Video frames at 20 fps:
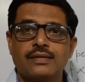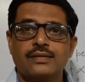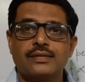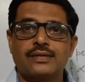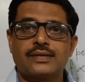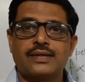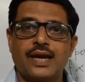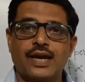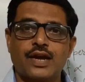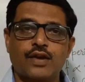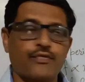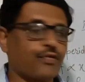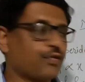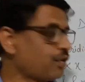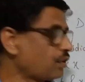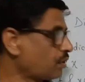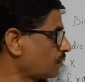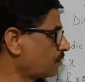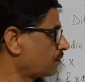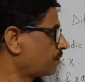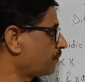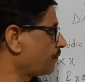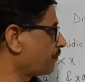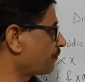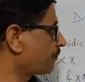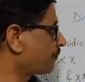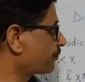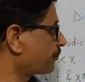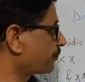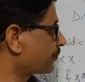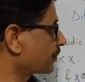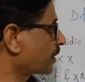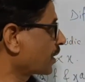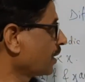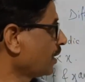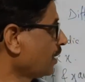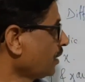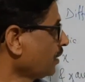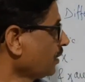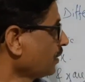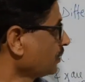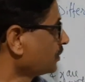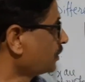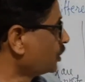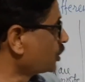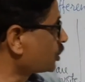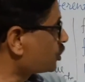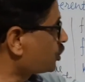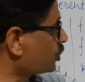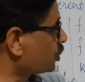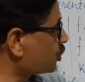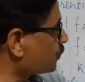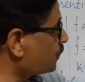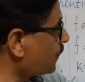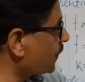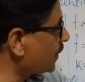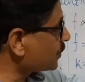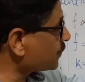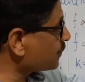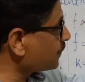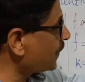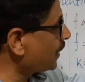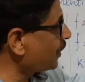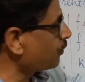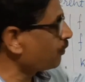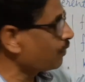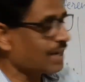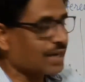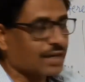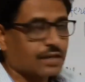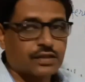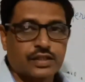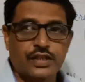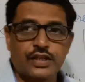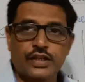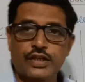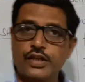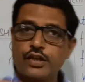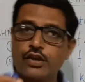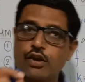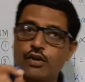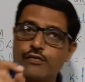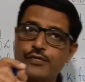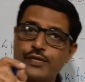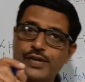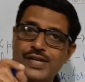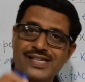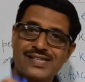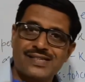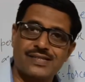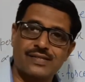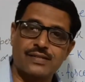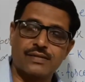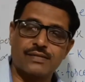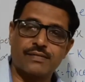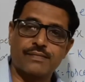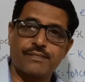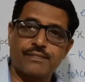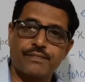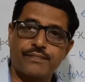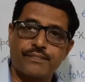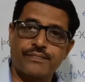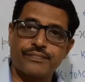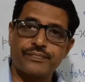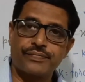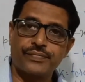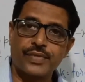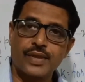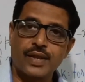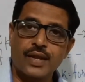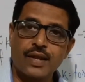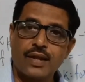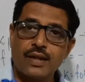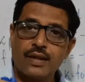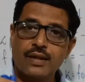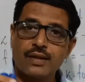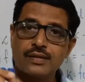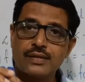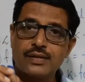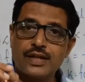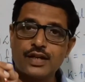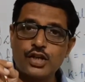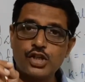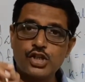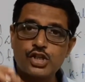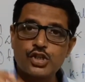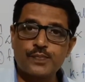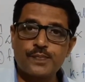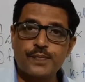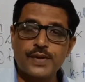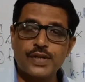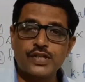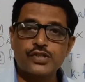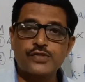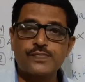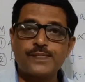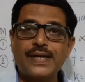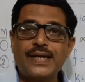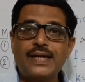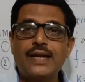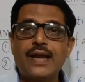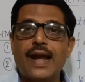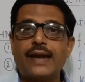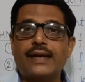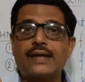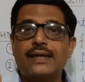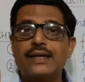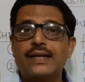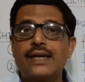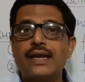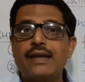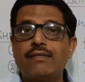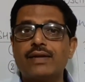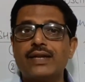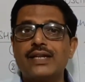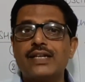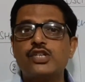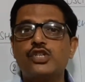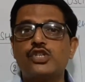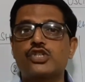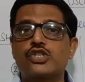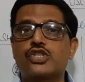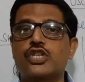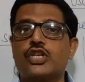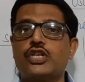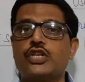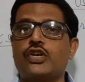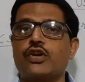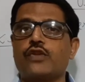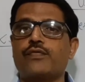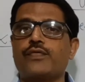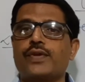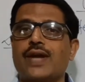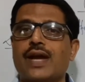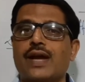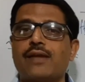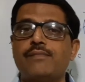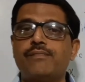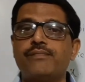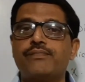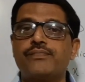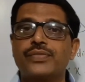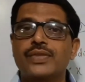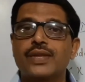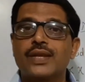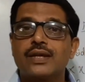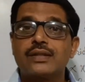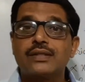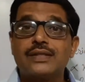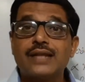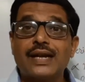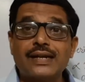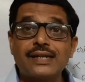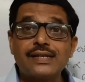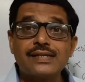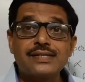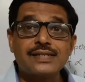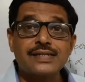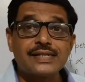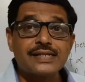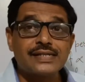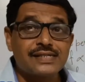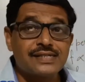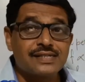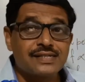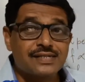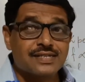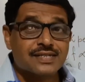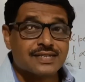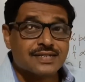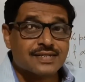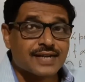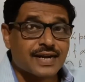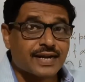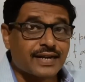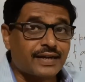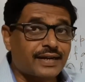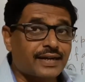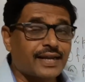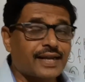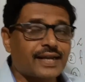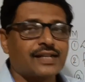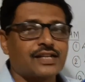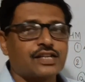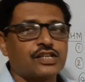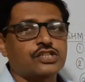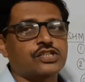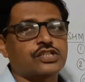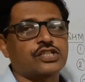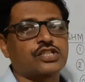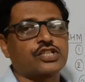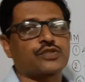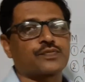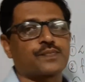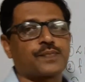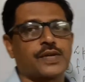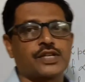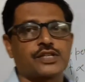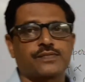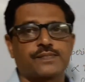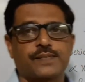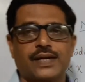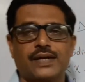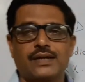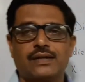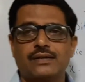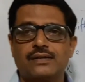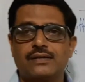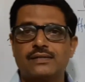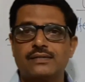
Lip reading: Therefore, this displacement we are thinking of is the displacement at a given instant of time, that is instantaneous displacement,